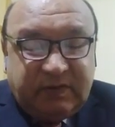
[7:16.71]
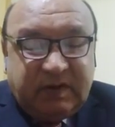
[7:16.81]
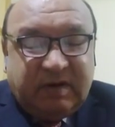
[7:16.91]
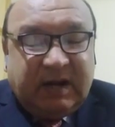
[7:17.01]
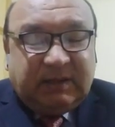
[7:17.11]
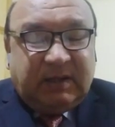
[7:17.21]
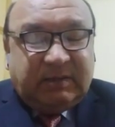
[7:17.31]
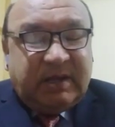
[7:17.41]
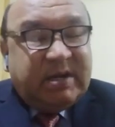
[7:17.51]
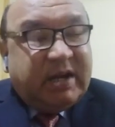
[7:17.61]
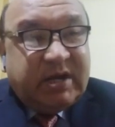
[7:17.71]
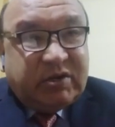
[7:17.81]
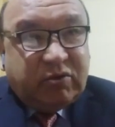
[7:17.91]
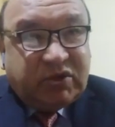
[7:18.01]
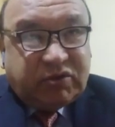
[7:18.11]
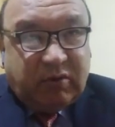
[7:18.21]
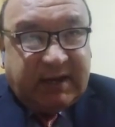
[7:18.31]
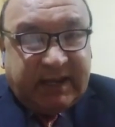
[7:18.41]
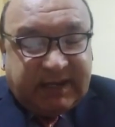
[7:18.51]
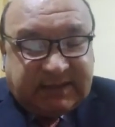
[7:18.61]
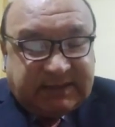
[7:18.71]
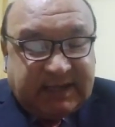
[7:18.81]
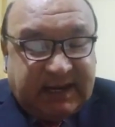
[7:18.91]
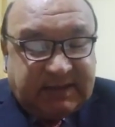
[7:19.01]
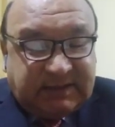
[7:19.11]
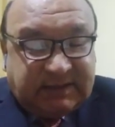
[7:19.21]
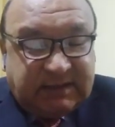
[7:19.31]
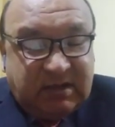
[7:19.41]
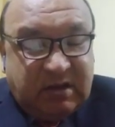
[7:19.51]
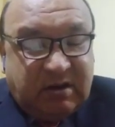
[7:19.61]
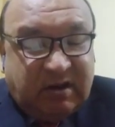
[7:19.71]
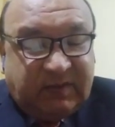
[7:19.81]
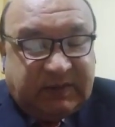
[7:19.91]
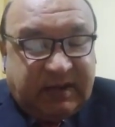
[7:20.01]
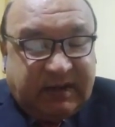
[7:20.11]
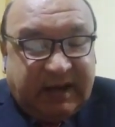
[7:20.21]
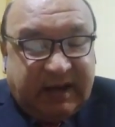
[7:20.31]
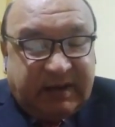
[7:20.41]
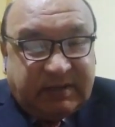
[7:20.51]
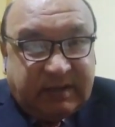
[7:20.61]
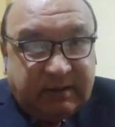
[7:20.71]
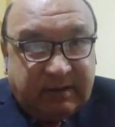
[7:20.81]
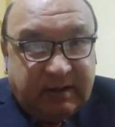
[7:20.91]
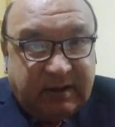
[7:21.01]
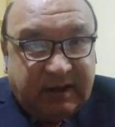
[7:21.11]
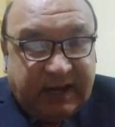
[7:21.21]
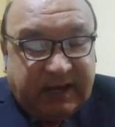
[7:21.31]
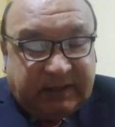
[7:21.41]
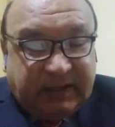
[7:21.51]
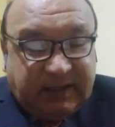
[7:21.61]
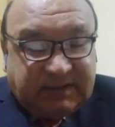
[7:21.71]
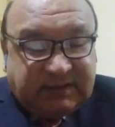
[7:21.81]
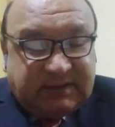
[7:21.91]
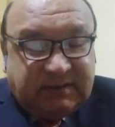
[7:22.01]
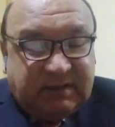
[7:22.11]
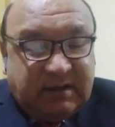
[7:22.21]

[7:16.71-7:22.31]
rather than individual excellence of their character. Ethics